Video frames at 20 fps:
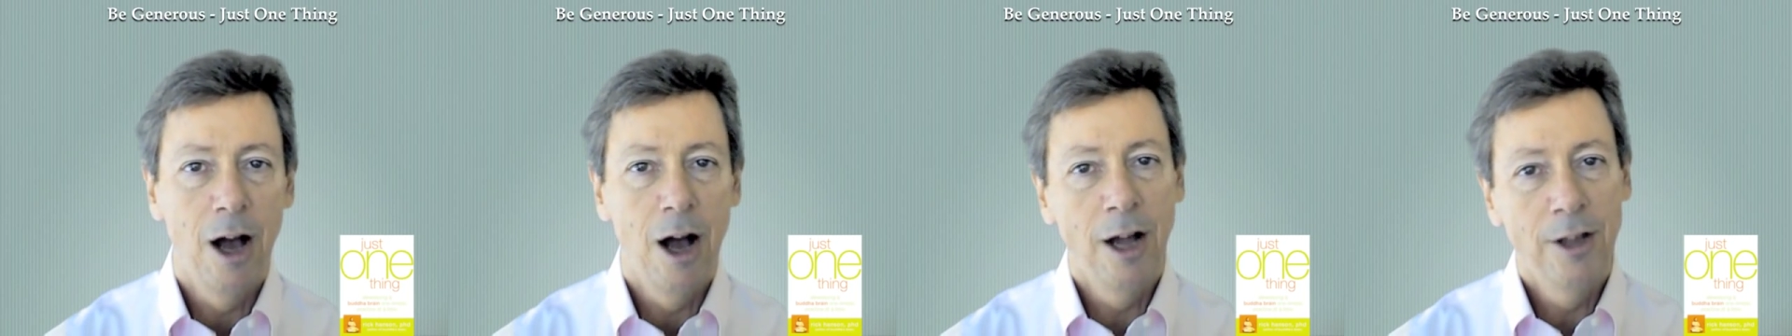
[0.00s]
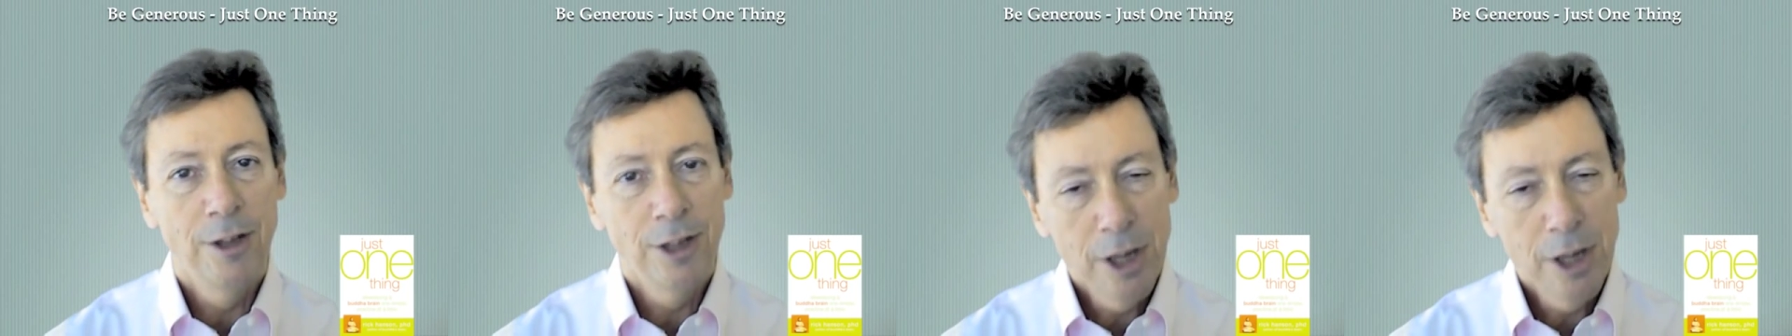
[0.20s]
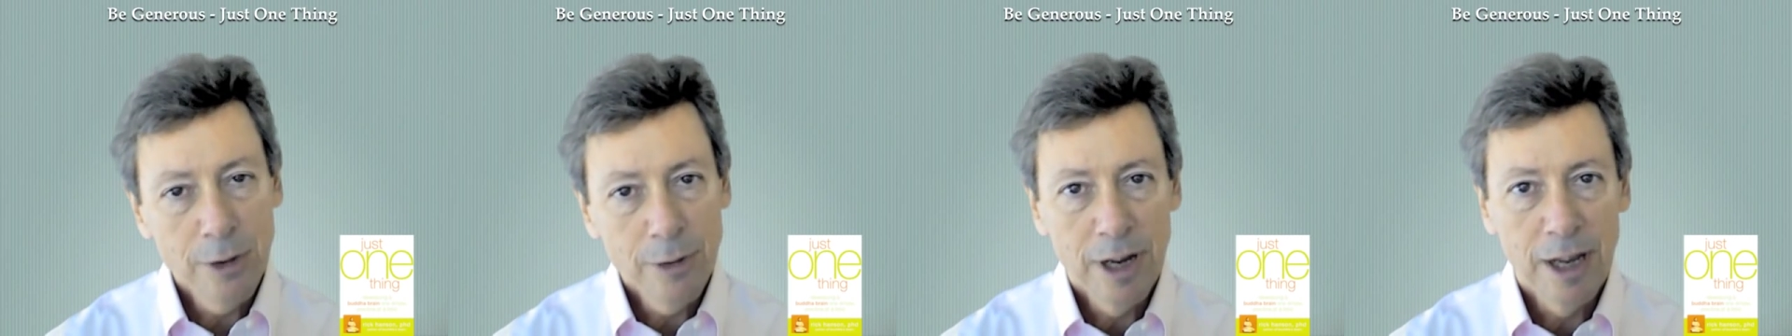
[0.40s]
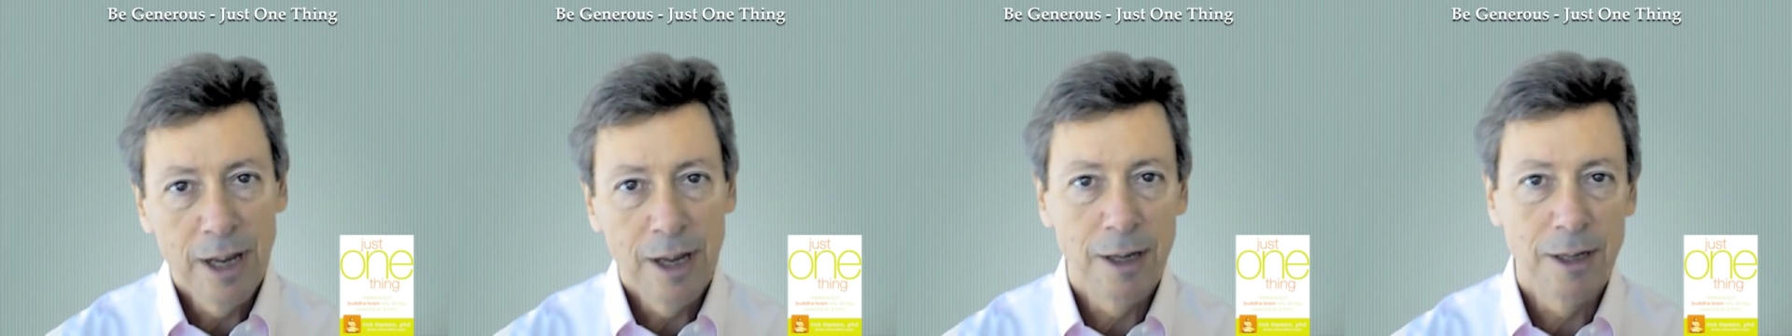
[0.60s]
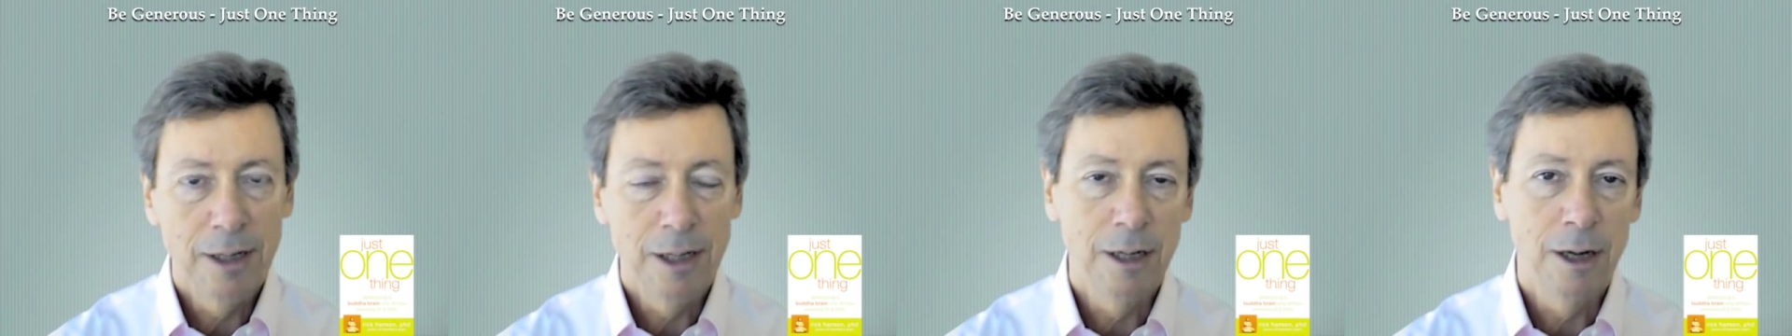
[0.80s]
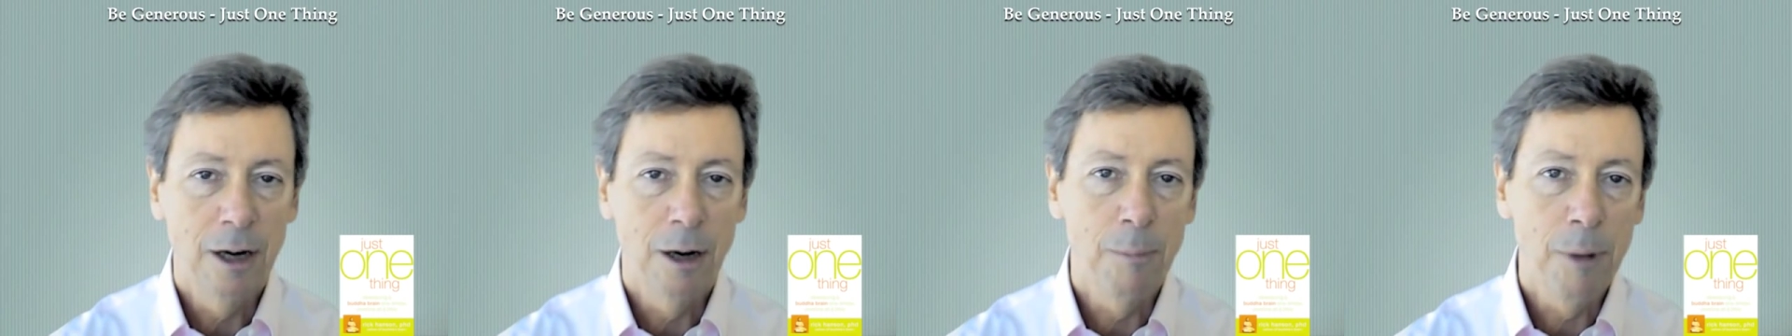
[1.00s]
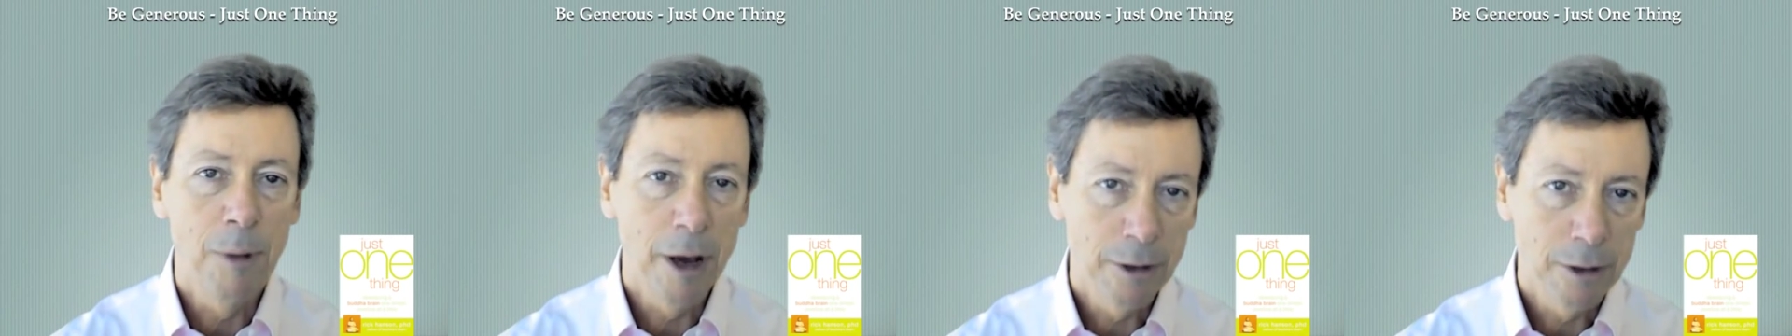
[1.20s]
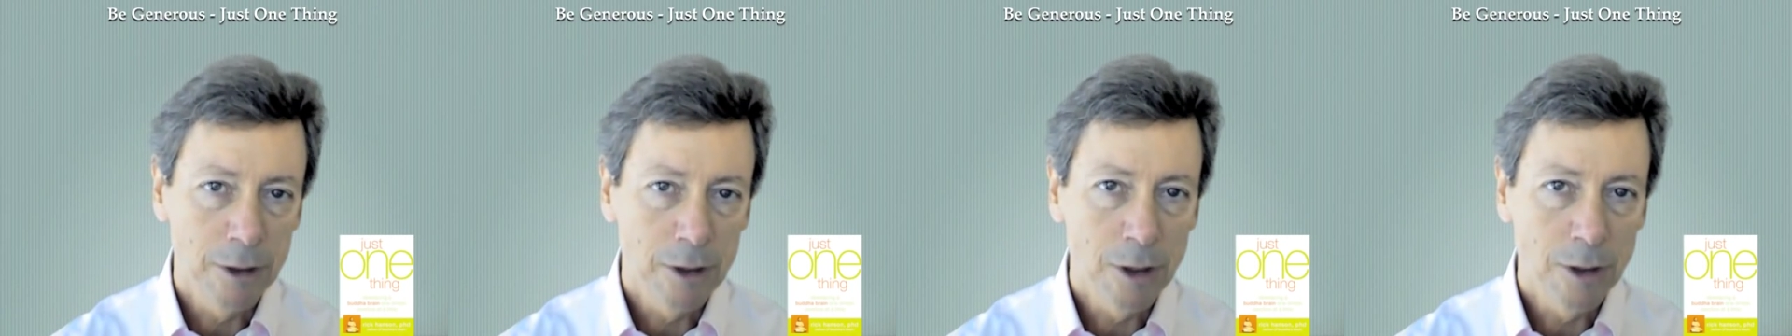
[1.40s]
on the other hand, in our
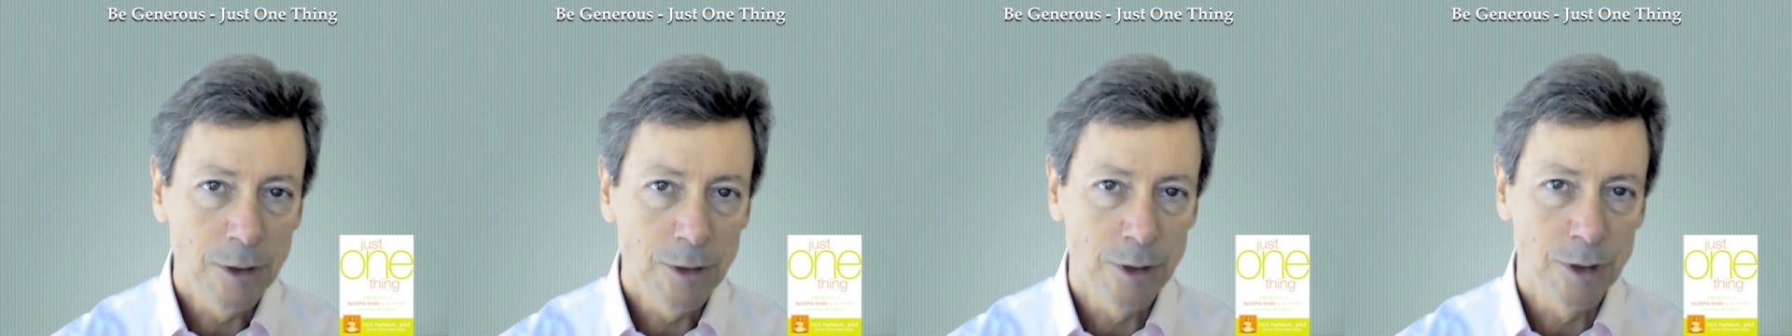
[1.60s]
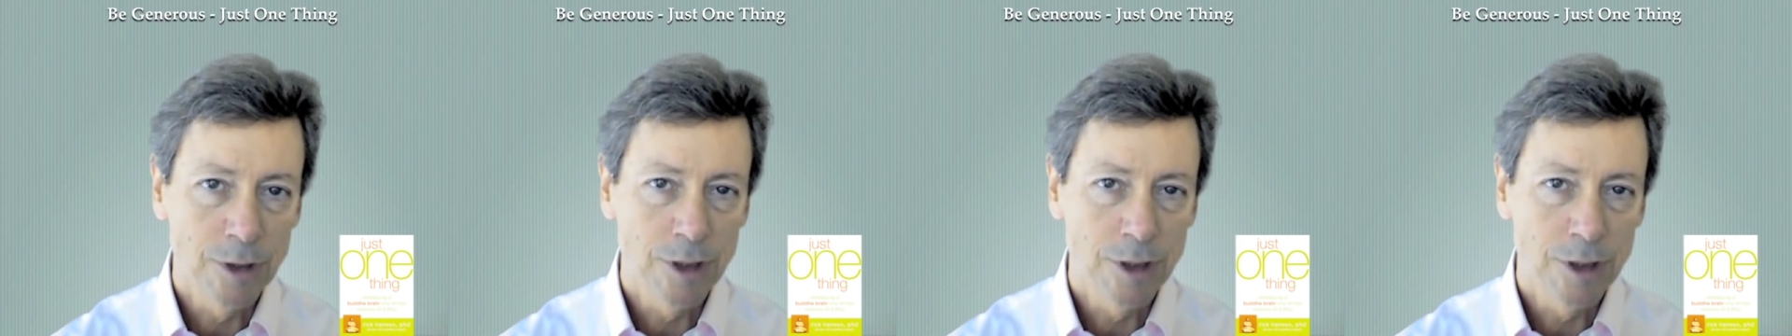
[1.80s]
modern culture,